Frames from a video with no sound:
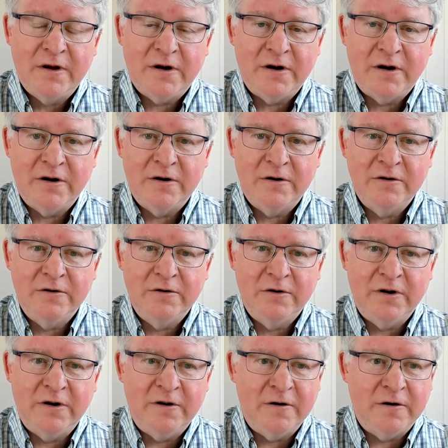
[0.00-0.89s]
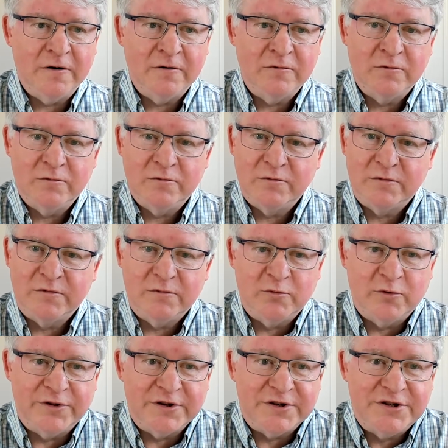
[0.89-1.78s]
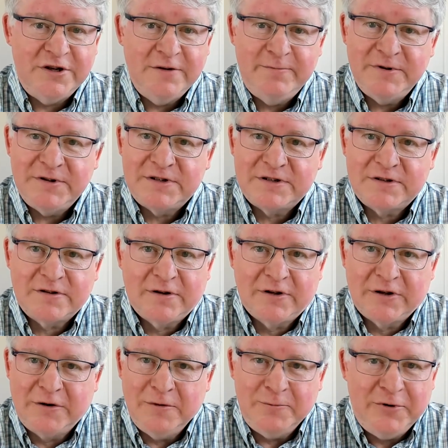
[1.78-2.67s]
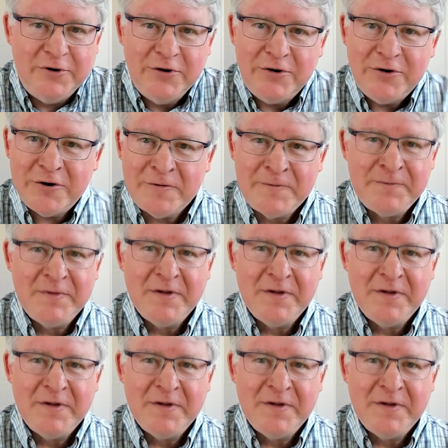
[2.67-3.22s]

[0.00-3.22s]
with the cheapest computer.